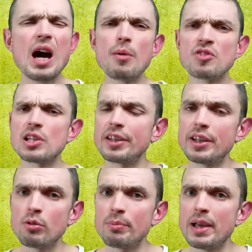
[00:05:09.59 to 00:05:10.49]
Obviously,
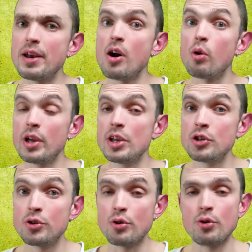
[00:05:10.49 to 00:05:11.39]
there would be no
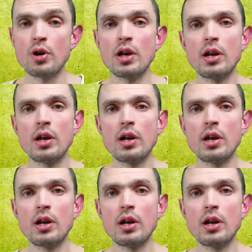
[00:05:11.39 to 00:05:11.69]
issue